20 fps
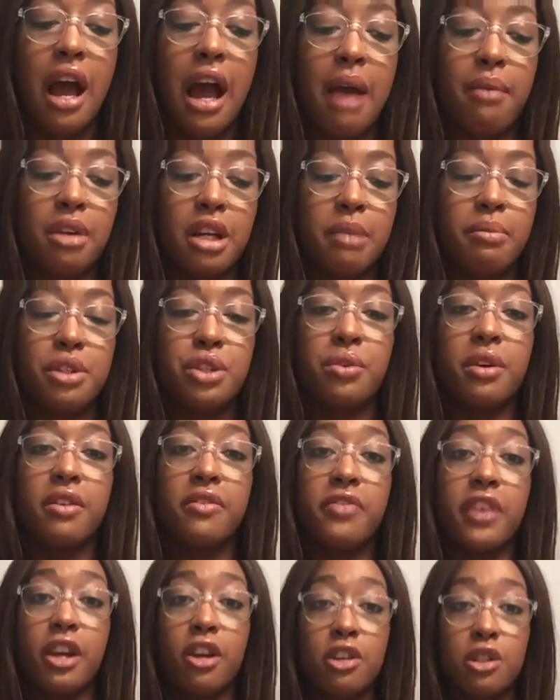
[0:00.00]
I'm going to be doing
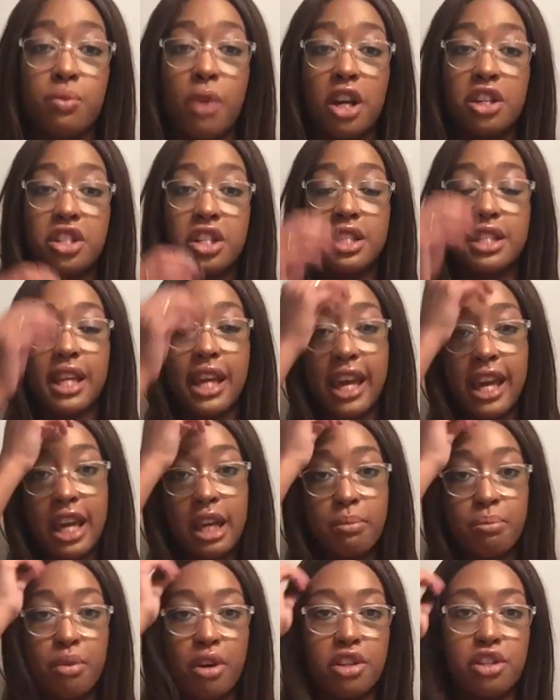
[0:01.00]
finger swatches
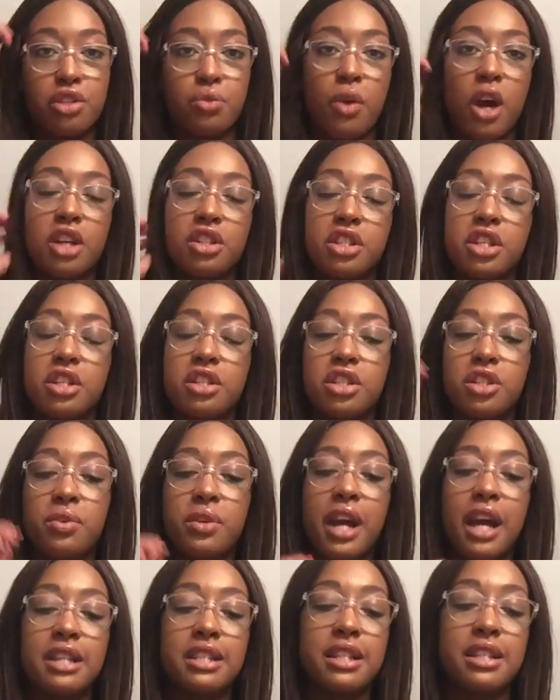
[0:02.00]
and brush swatches, so you
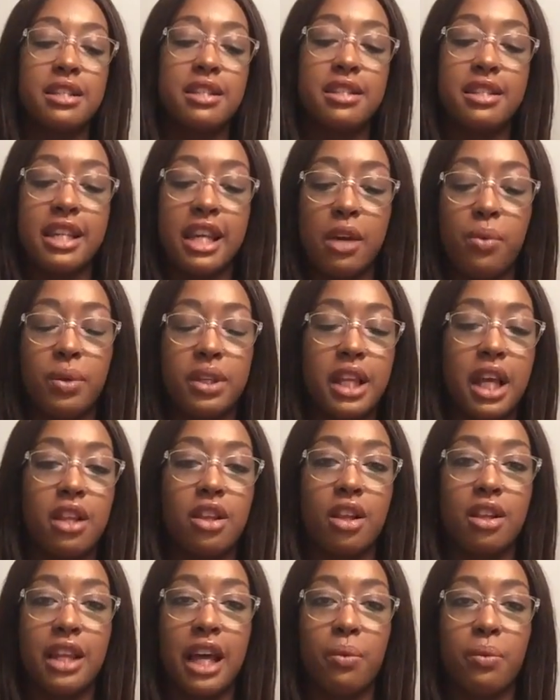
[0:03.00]
guys can see what they
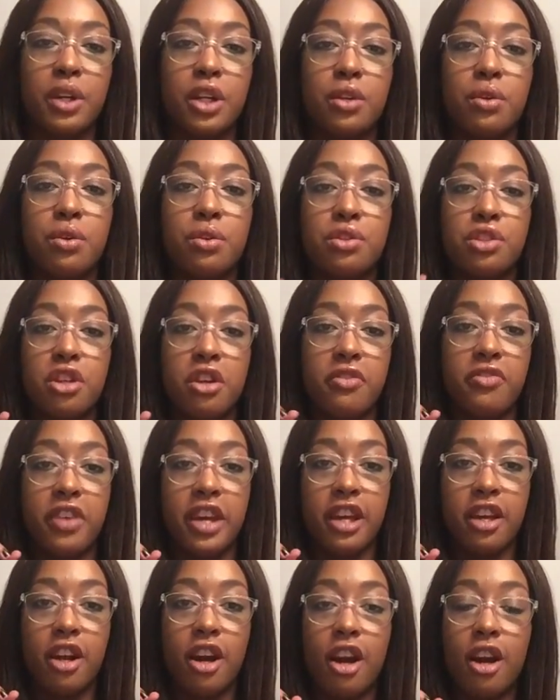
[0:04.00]
look like when you use your
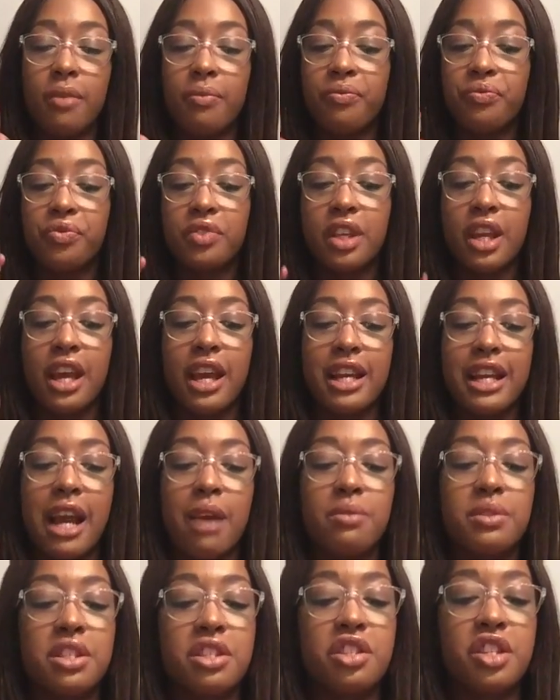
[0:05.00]
finger. And
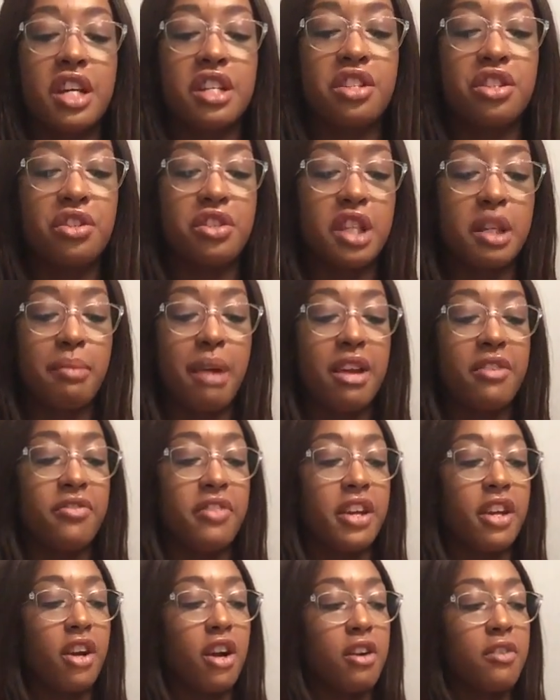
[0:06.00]
I would suggest using my
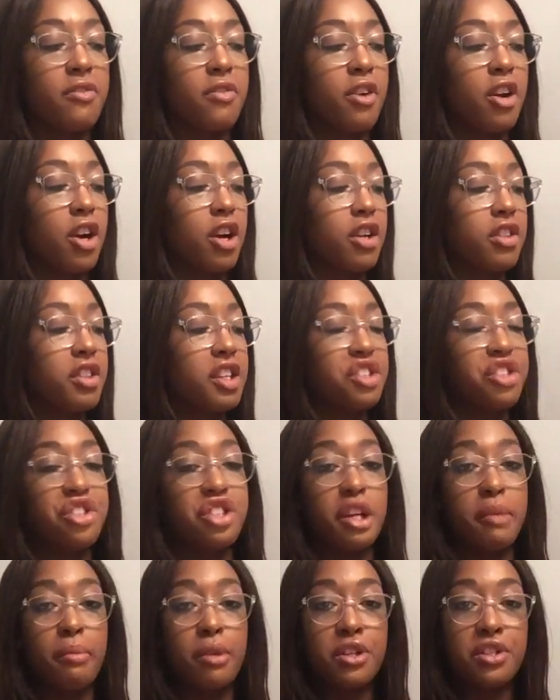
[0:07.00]
finger for the
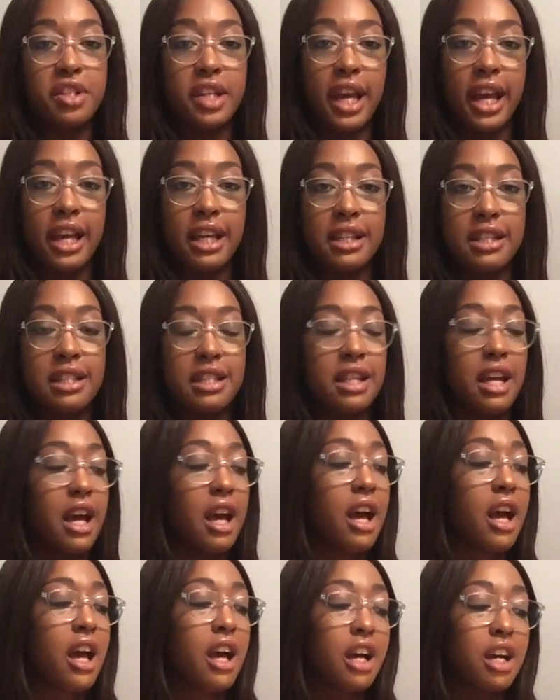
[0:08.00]
shimmer shades,
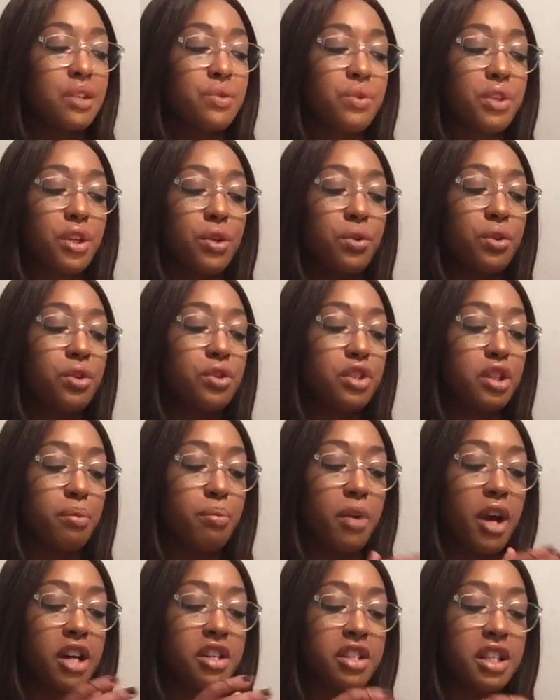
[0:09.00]
because when you use a
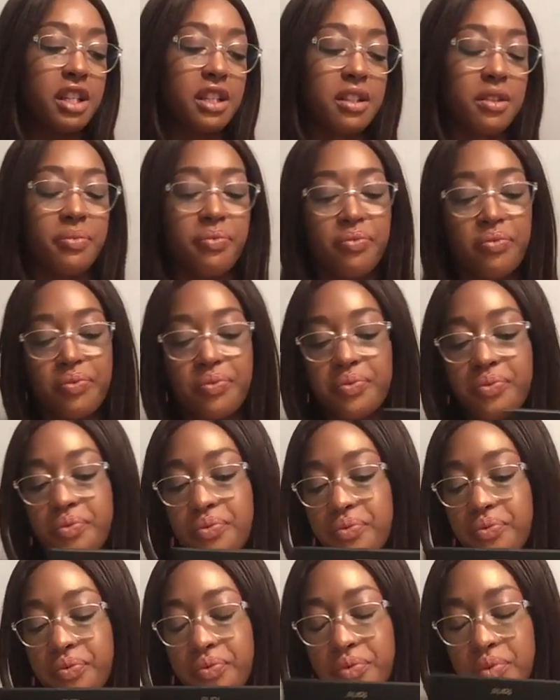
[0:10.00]
brush,
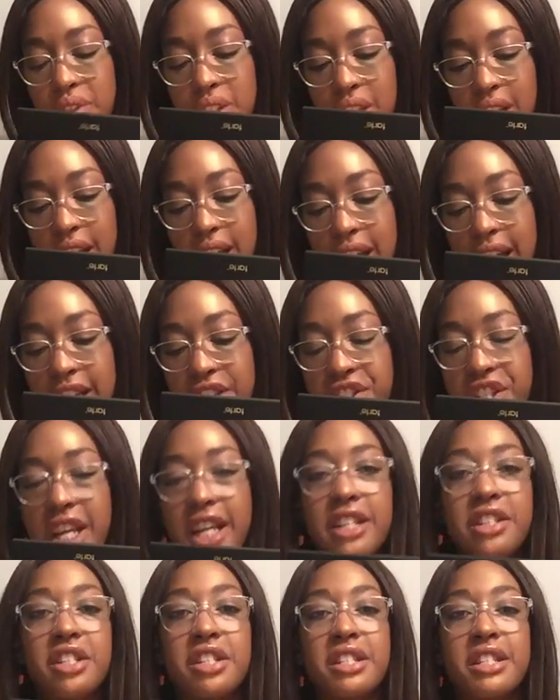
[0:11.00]
it
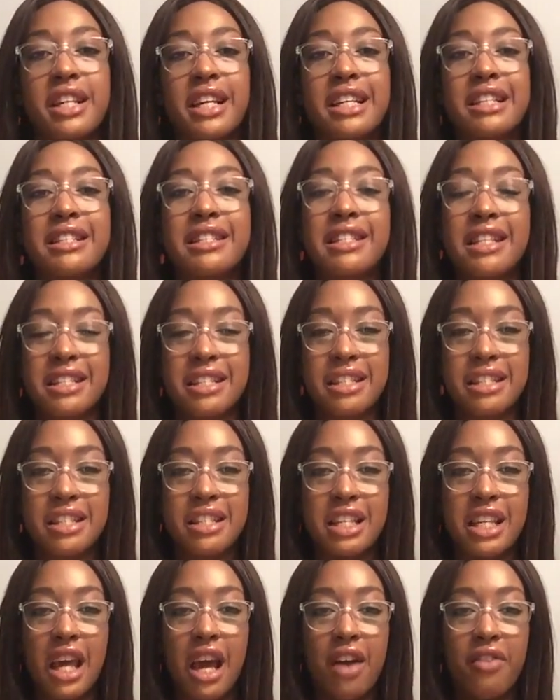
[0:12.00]
changes the
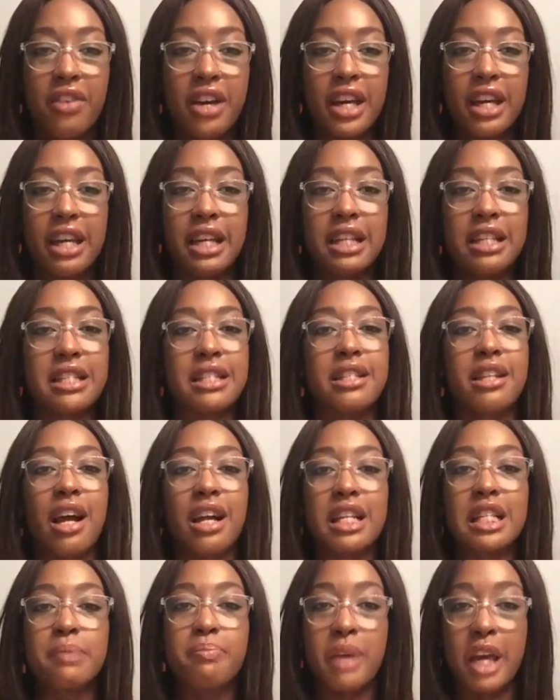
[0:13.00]
consistency of it and it's
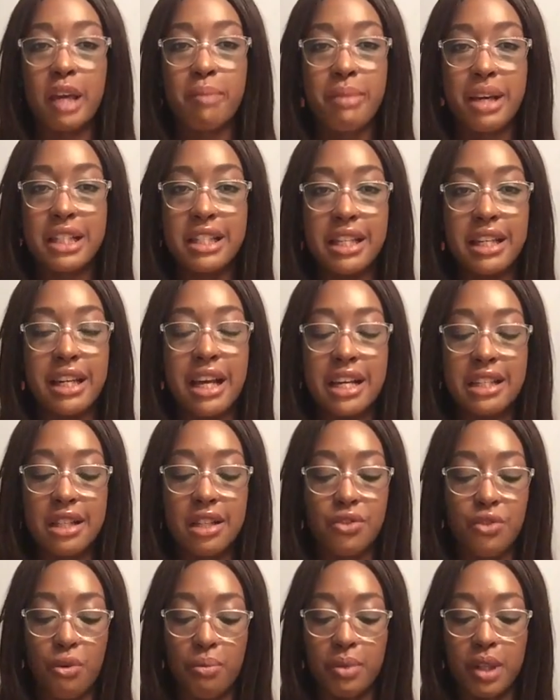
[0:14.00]
not as pigmented as
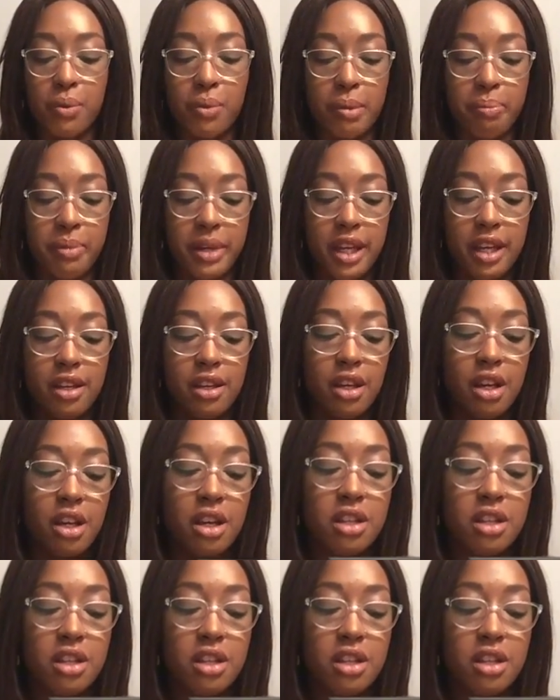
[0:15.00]
it normally would be.